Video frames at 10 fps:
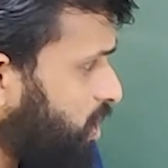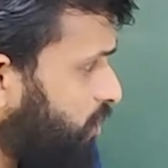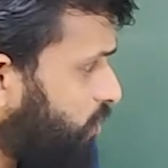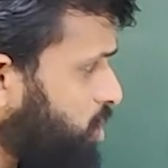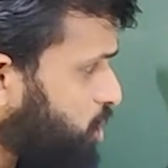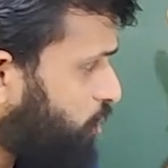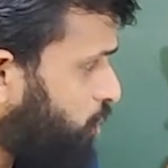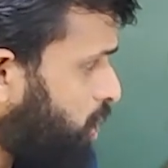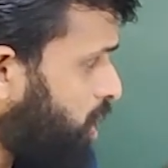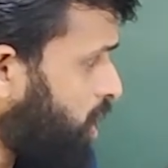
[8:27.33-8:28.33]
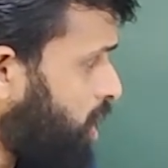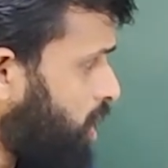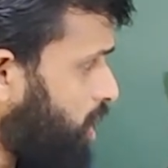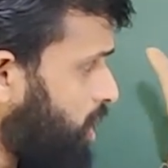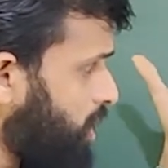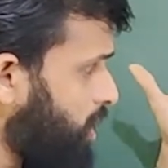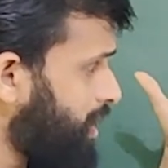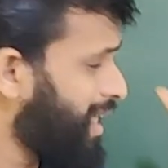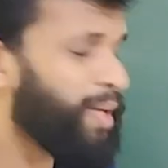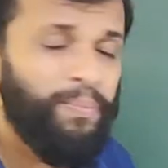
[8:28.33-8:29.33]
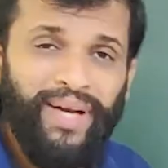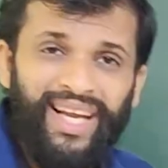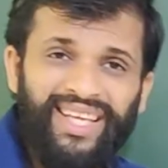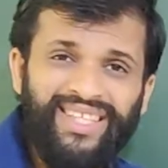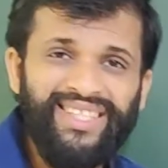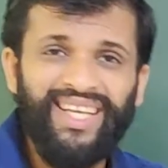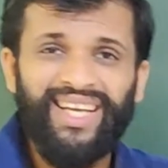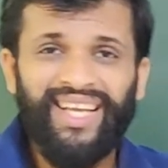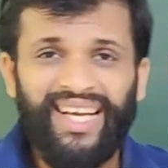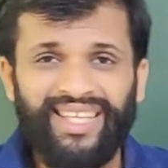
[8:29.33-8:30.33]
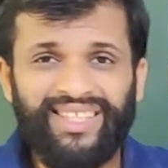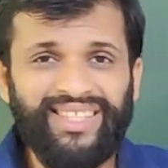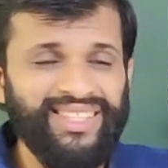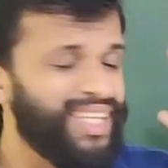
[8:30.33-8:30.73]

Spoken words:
First of all, there are brackets, there are letters,